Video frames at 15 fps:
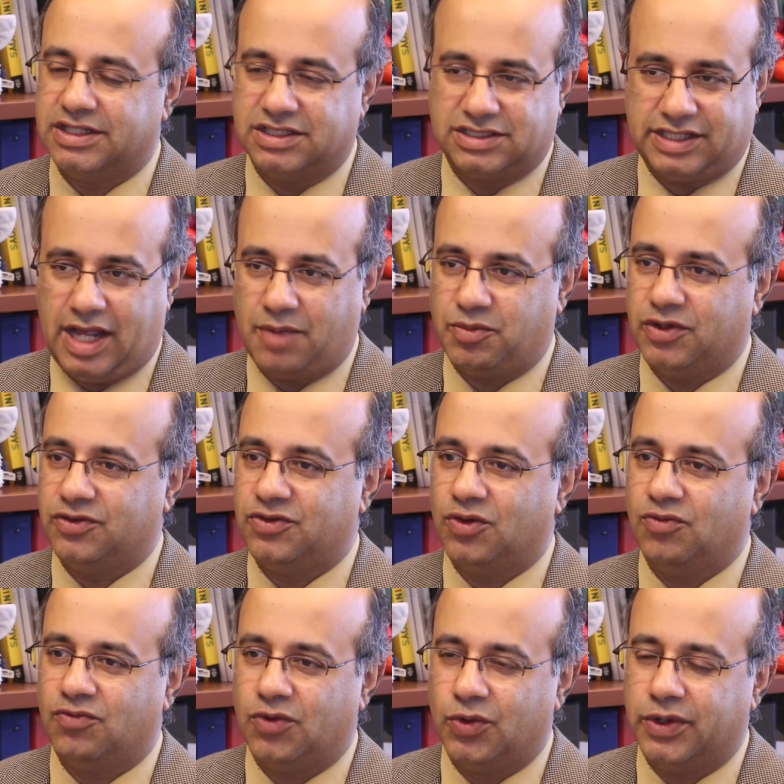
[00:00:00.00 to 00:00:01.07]
It just happens
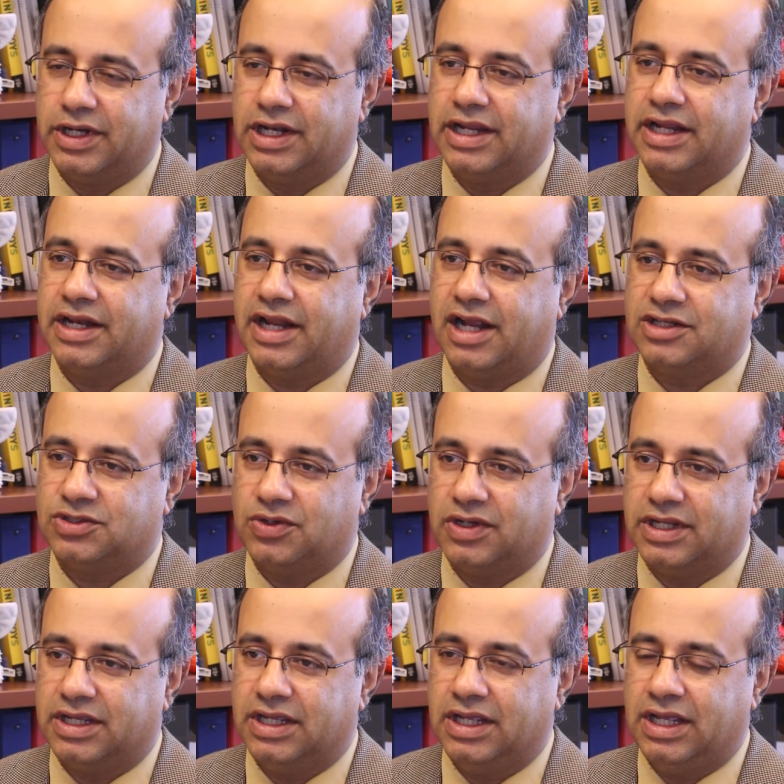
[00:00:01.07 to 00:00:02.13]
so fluidly and
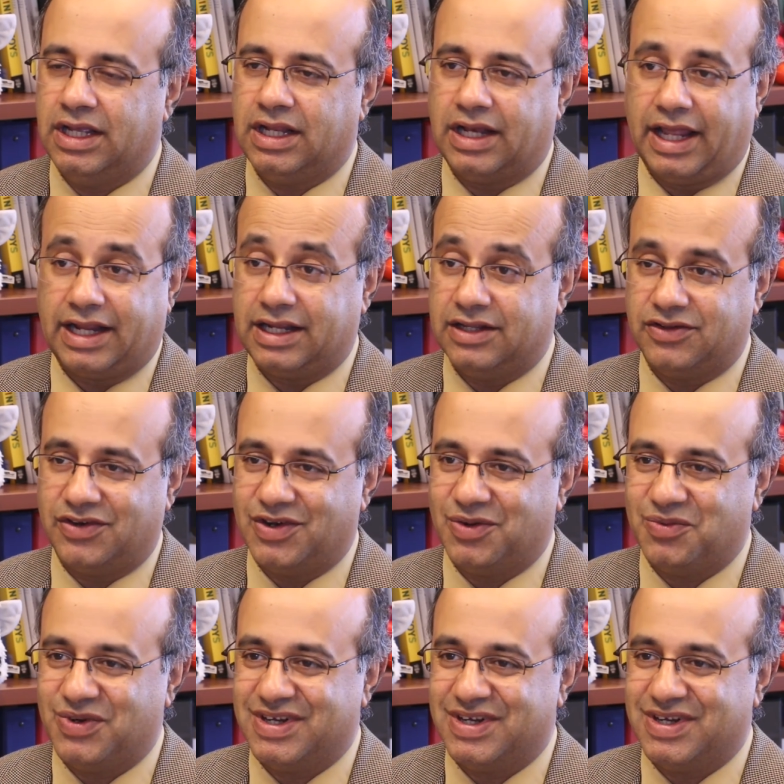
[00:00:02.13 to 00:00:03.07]
naturally like in the real